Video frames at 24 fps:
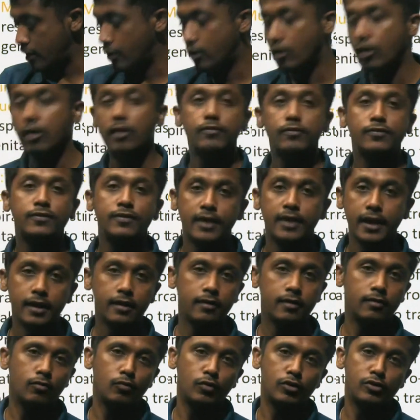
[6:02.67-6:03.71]
of
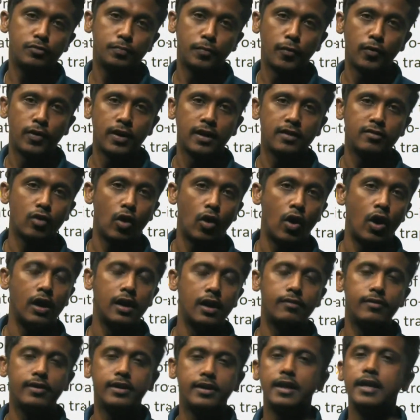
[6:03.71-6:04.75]
skin which protects all
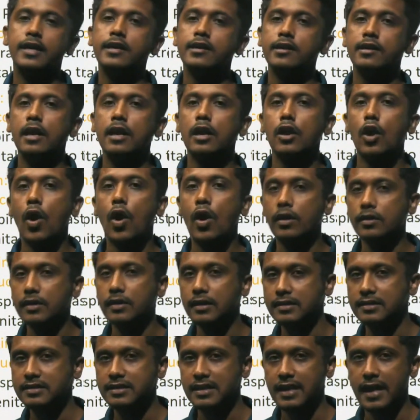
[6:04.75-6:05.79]
our internal
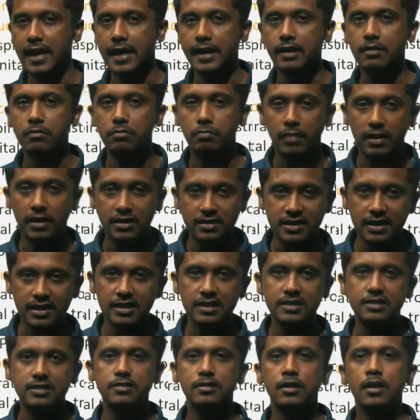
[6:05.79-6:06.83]
organs like
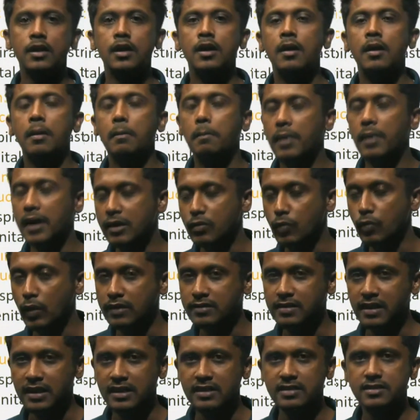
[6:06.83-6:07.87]
muscles, blood
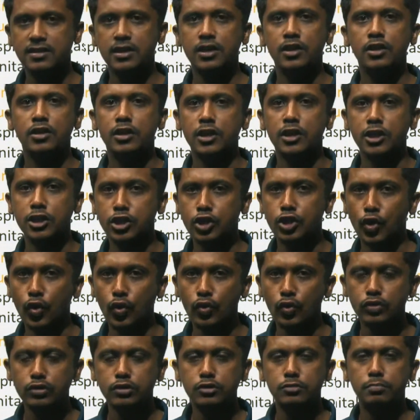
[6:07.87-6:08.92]
vessels,
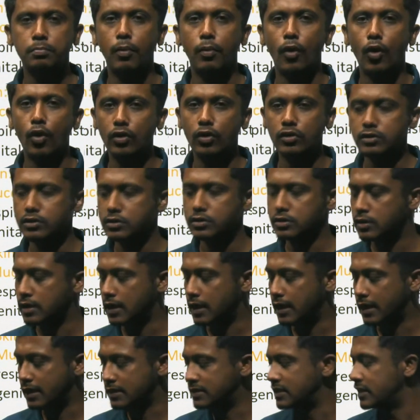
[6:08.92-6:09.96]
tissues, bones,
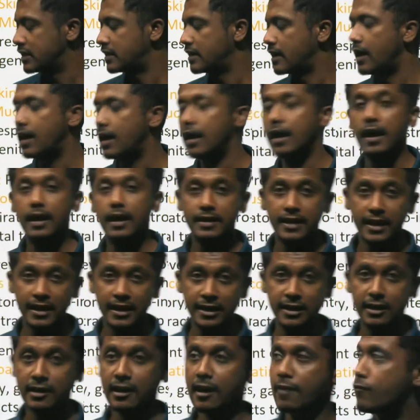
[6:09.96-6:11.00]
etc., and the
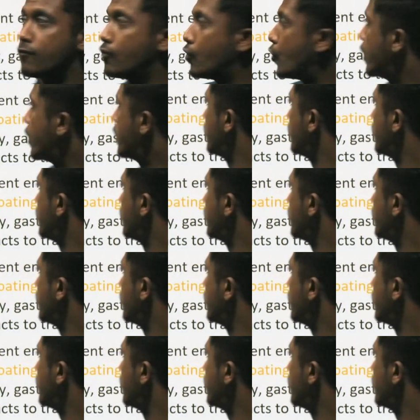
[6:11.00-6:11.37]
internal fluid.